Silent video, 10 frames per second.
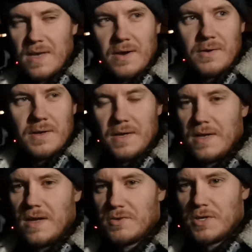in now.
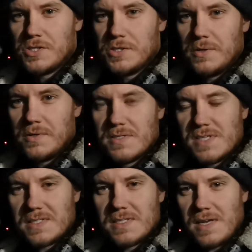Uh, I've got it shooting
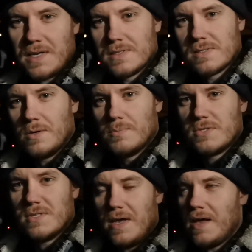60 second
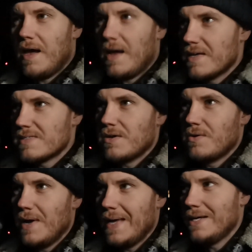subs, uh,
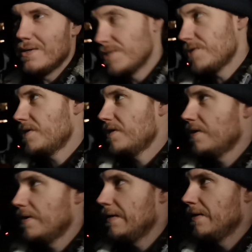ISO 800.
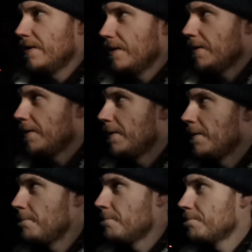
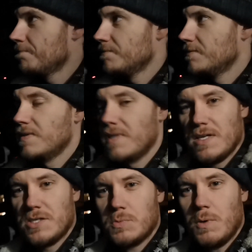Um,
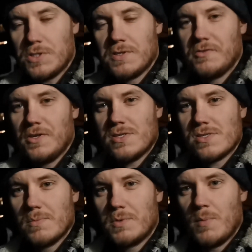I just watched the
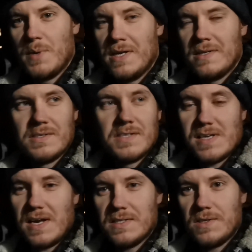first sub come in and
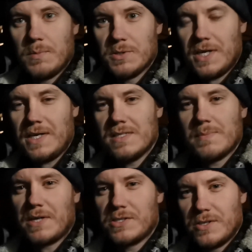decided to double check it
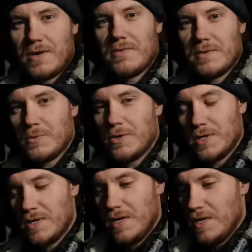to make sure everything
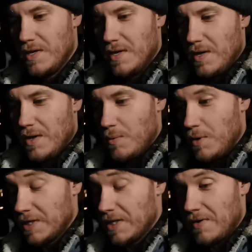
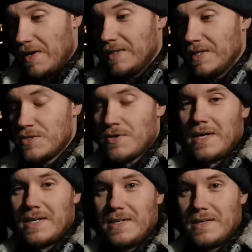was working correctly and
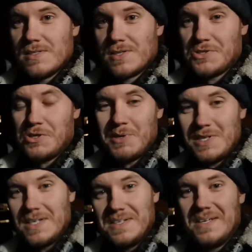tracking and it's a good job
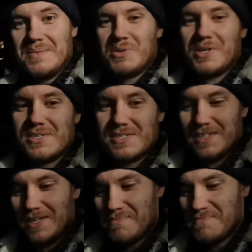I did
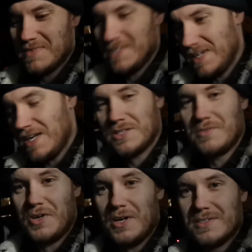because um, I'd
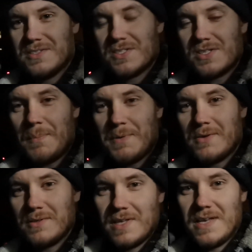actually forgotten to stop
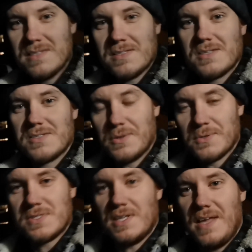down the lens so
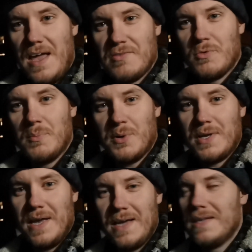it was still at
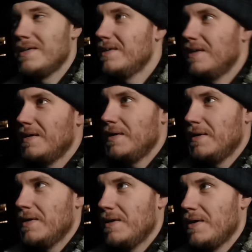
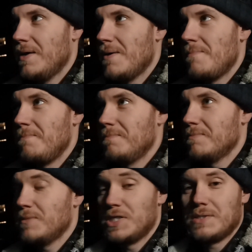f1.8 um,
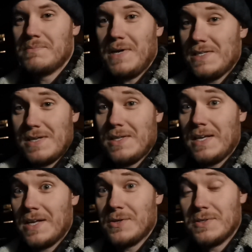which might
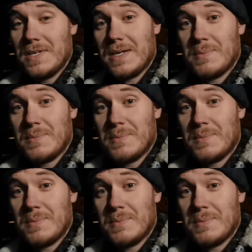sound like a good